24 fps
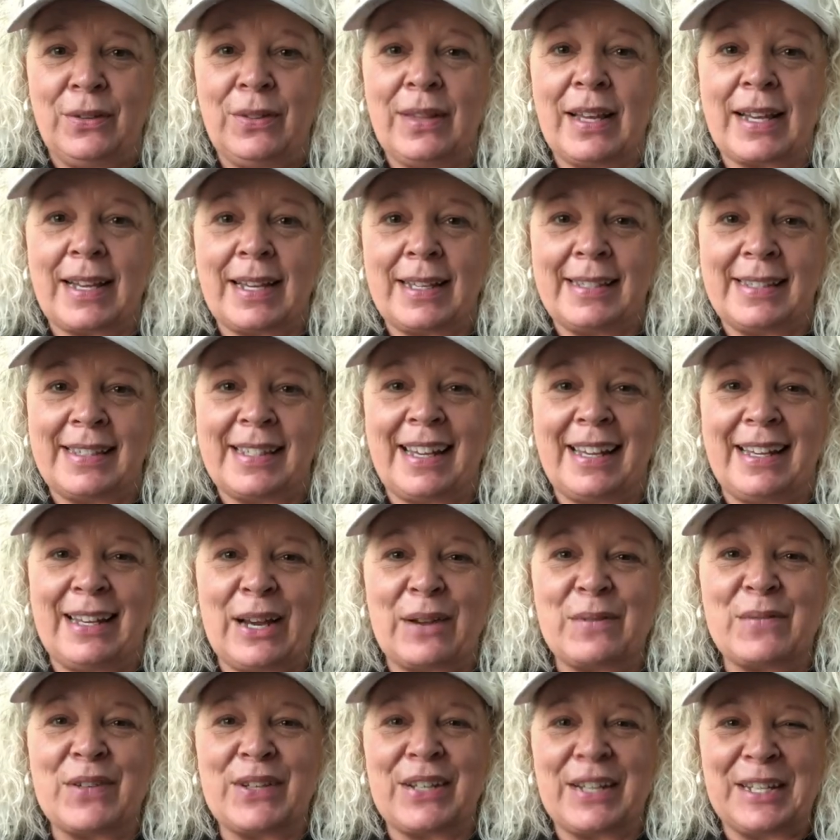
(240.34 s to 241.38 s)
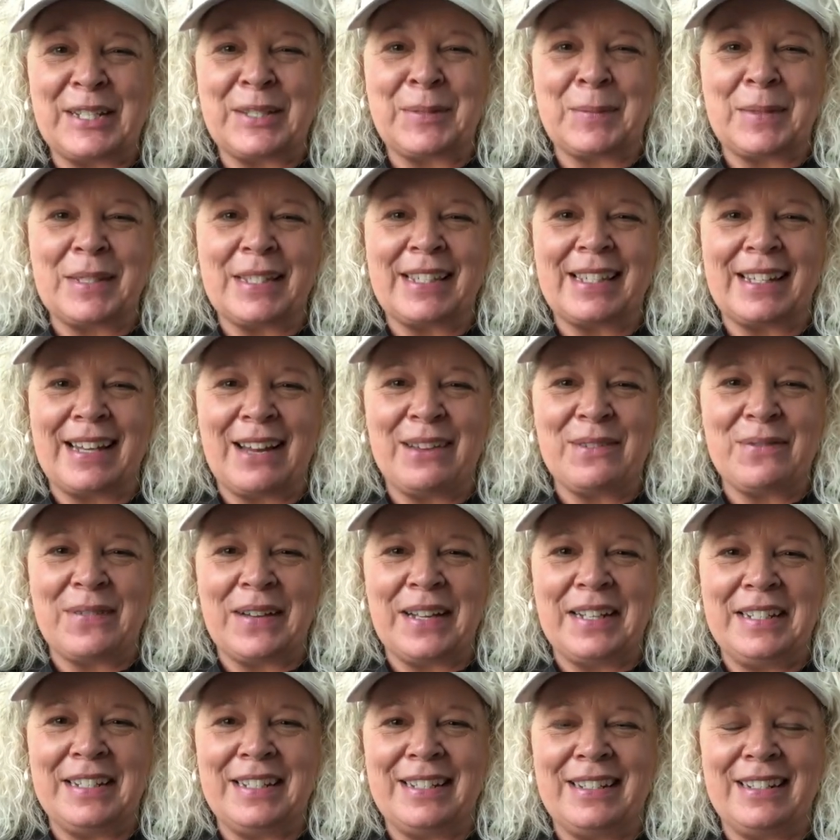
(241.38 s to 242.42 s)
you, like I said, advertisements that I
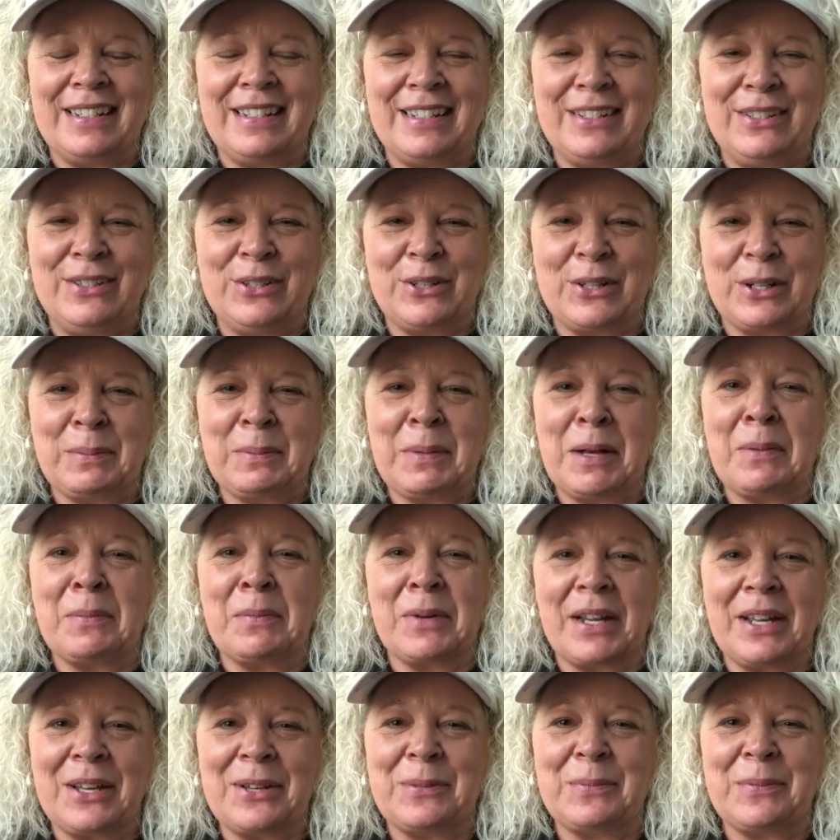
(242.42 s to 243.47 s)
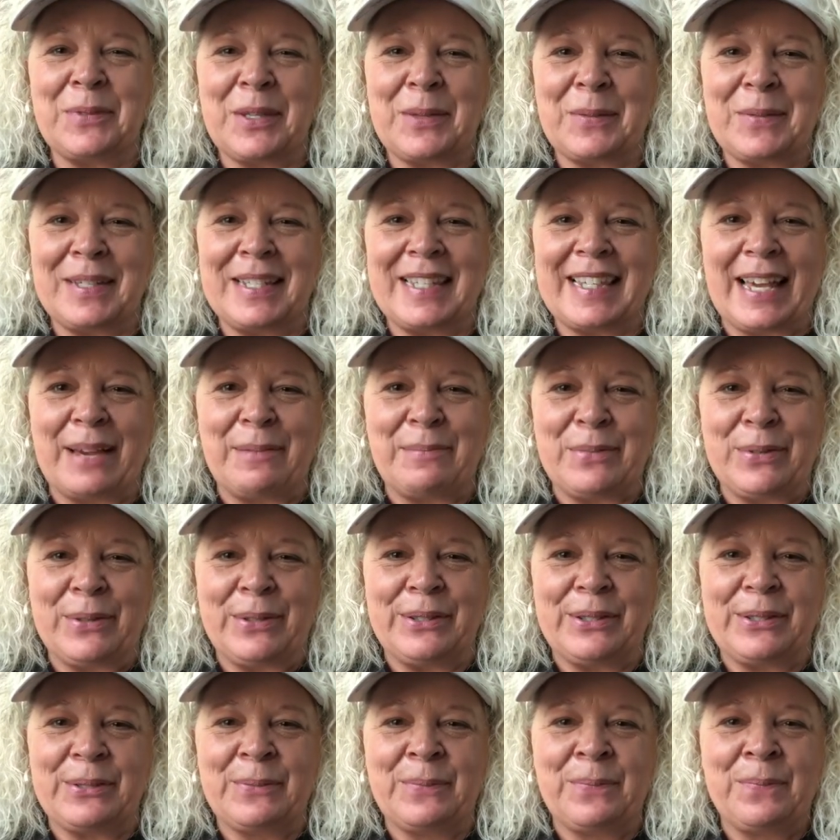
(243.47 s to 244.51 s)
find in Europe. I'll bring home some
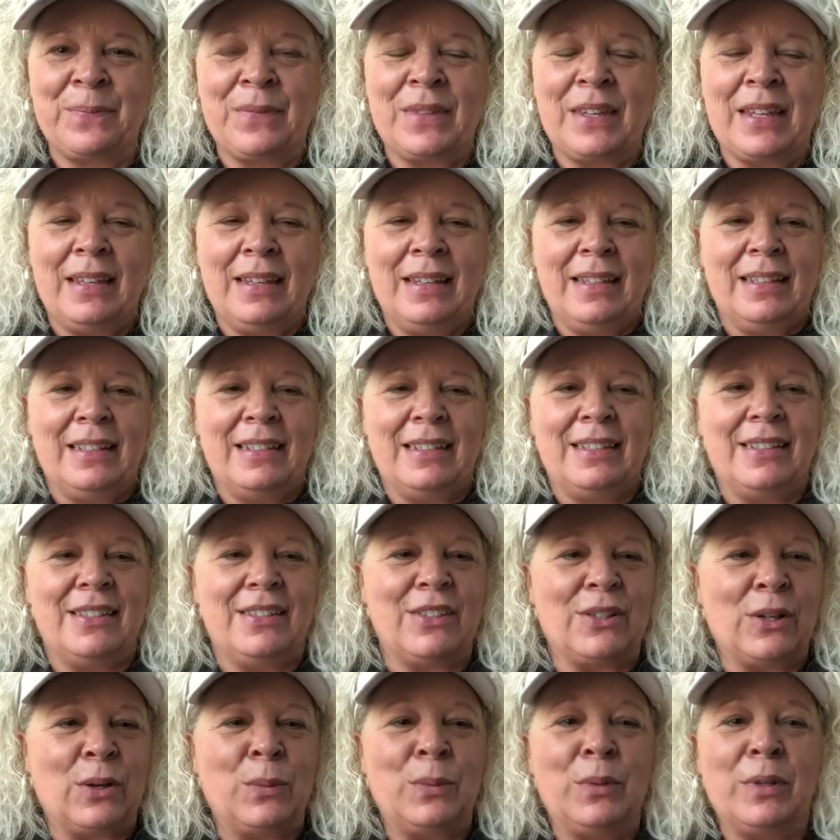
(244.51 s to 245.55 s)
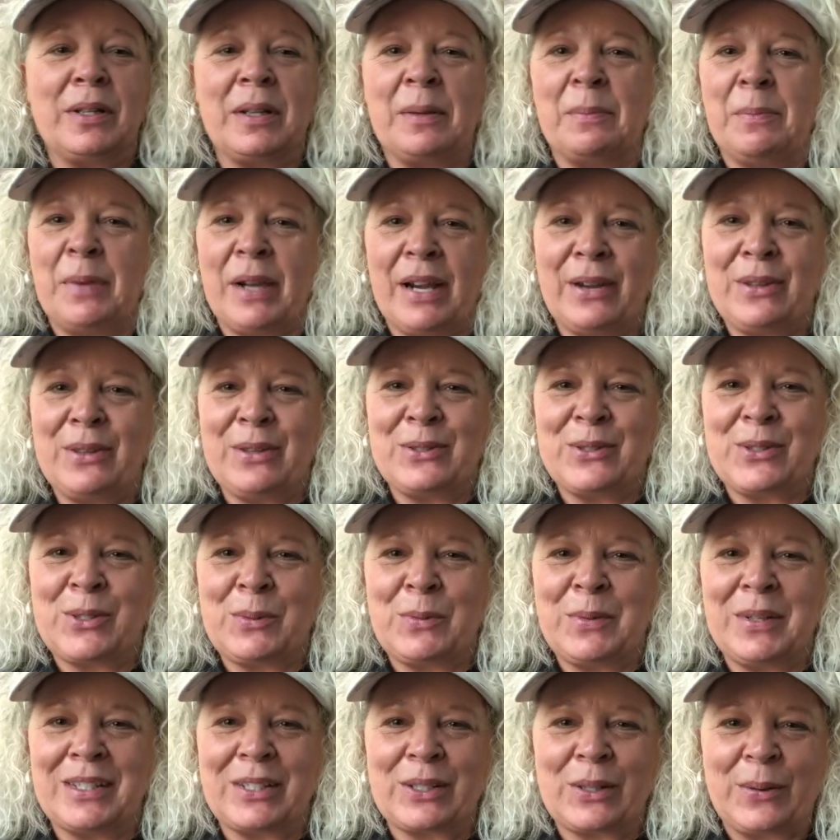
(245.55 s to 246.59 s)
examples. So we'll compare those
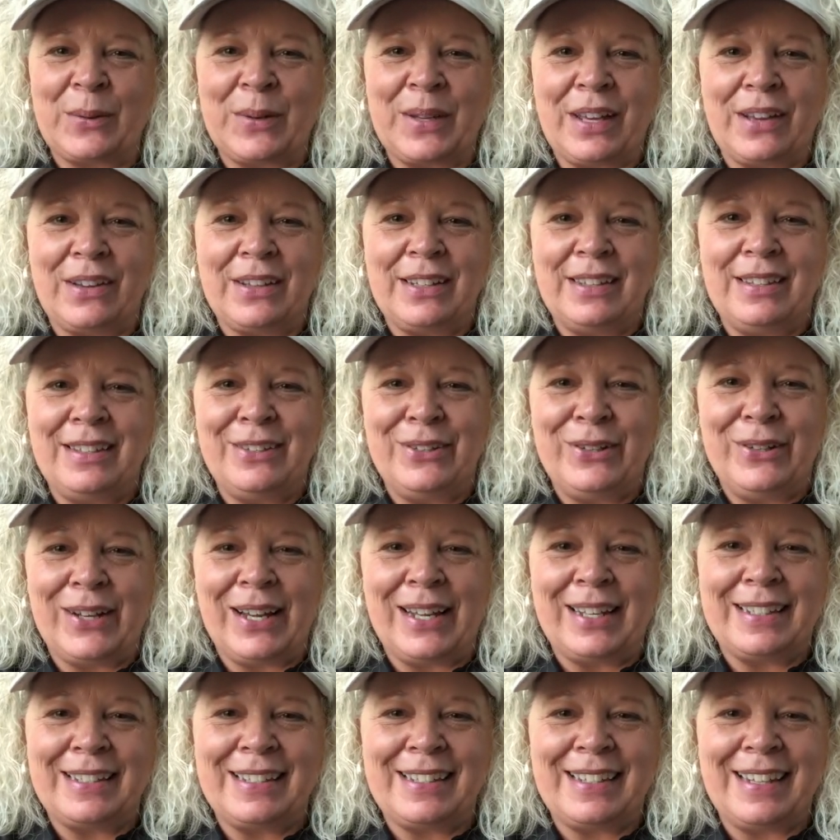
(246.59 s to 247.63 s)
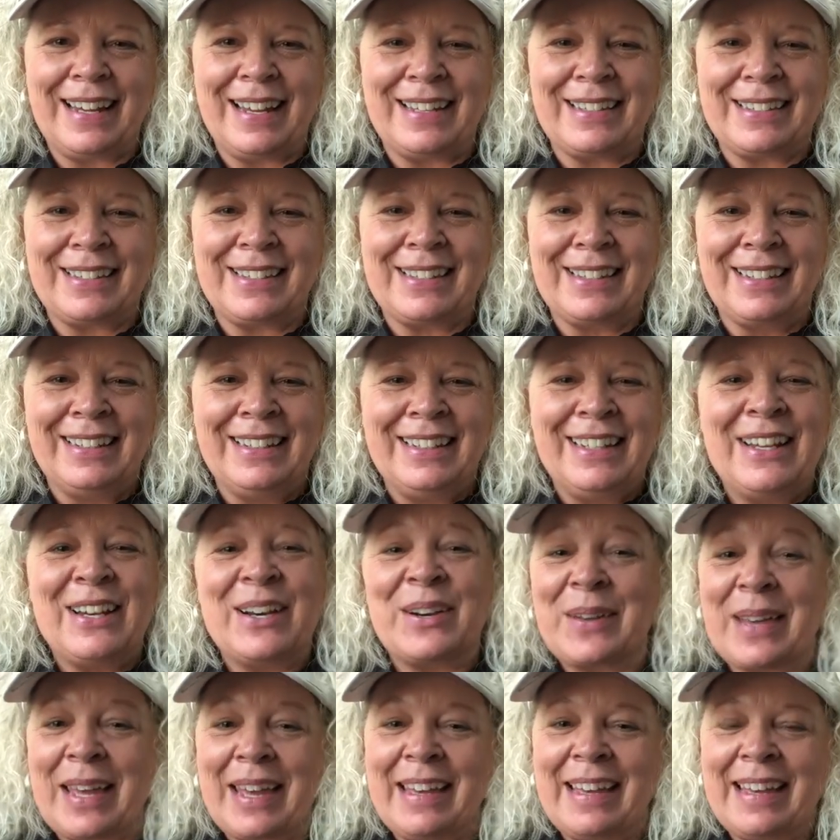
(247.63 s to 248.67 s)
to what's going on in the United States.
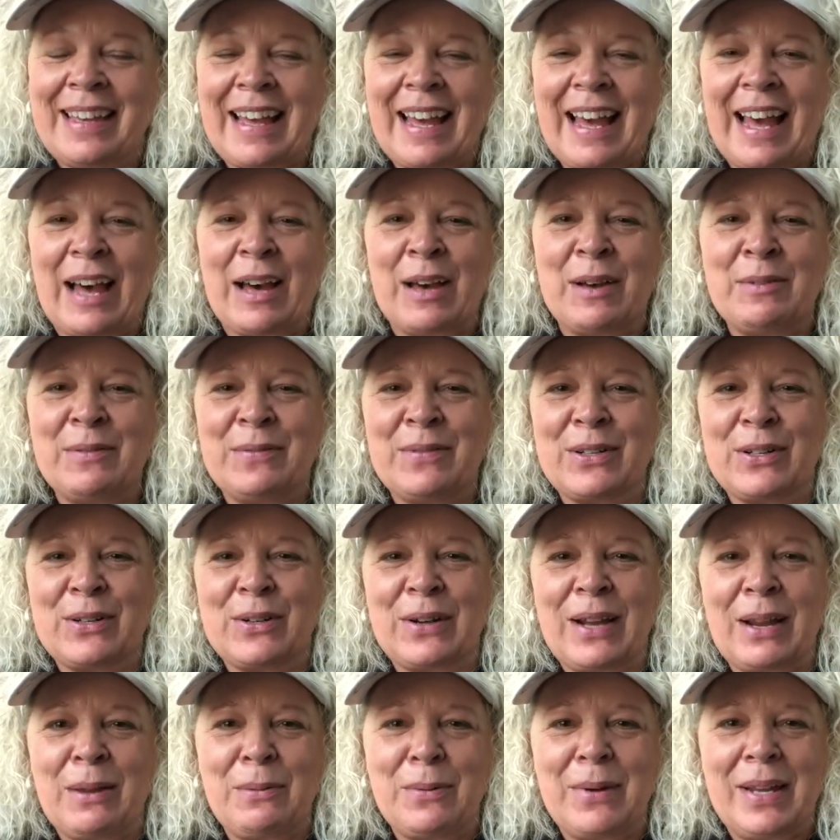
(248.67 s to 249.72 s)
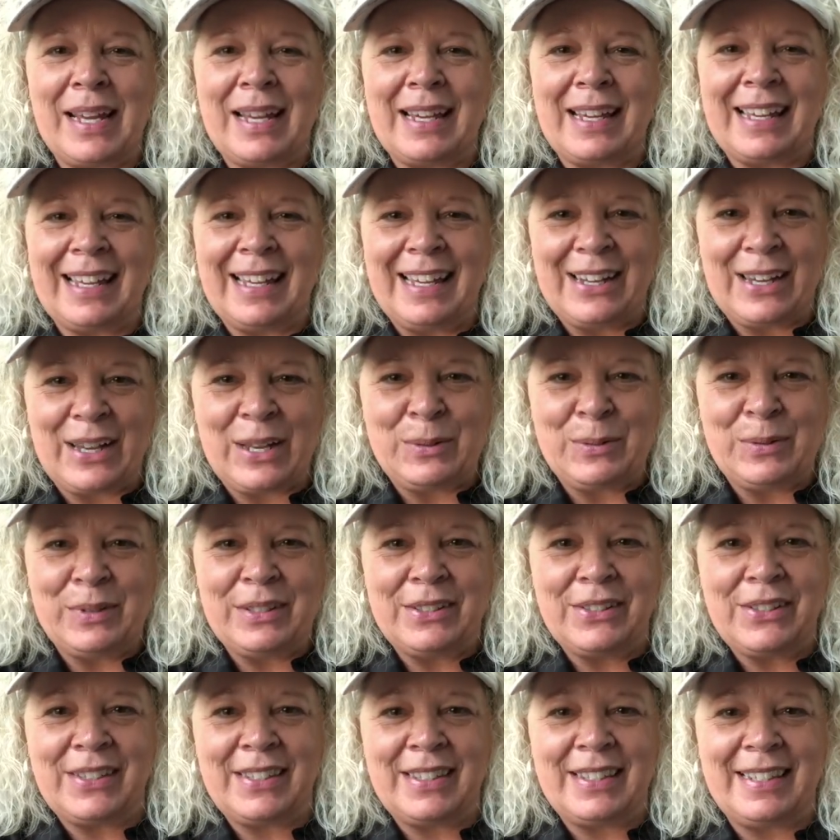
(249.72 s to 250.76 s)
Okay, have a great week, and I
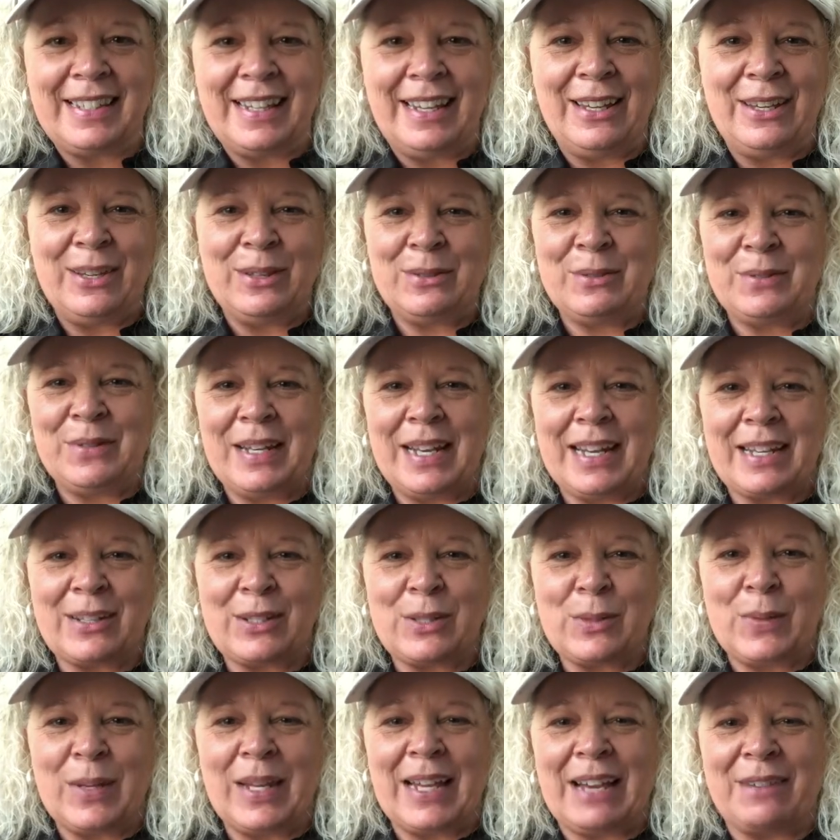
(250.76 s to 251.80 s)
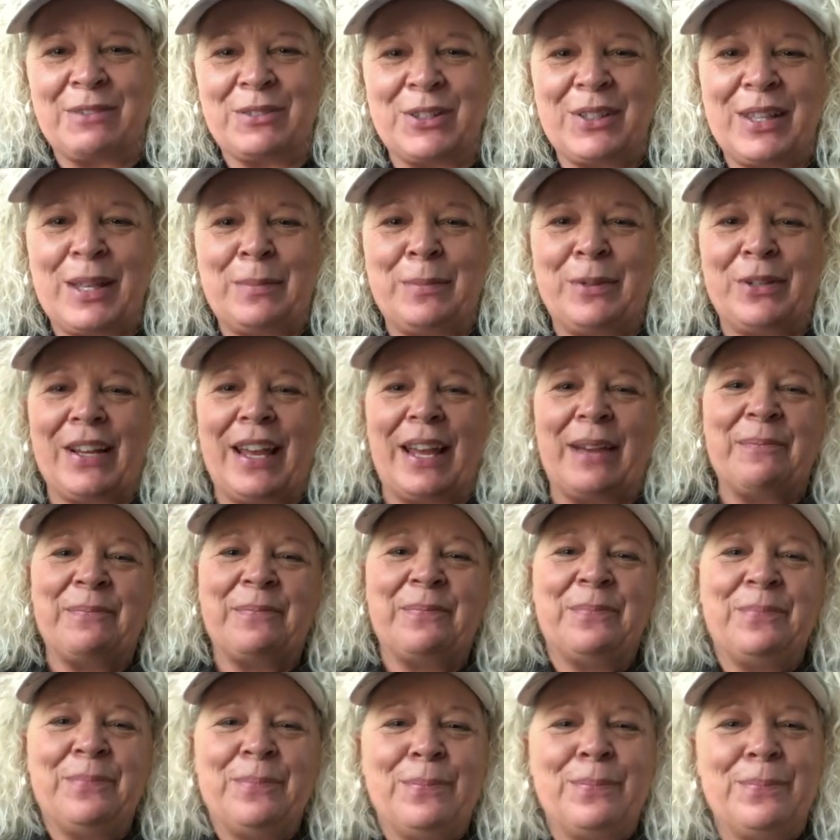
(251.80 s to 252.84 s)
will see you next week after Labor Day.
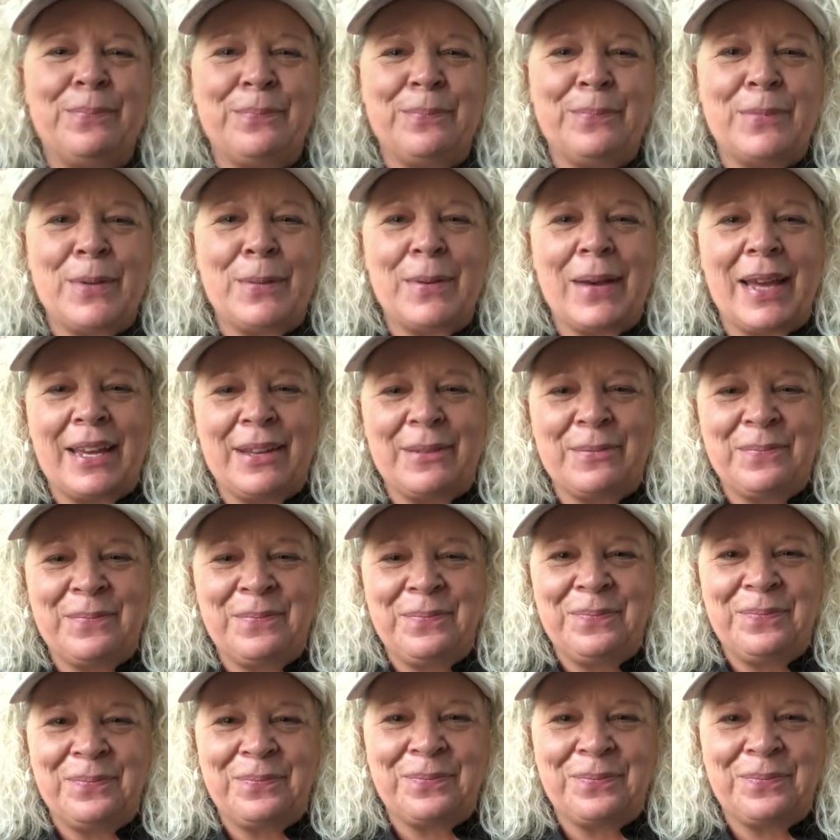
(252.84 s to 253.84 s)
Bye-bye.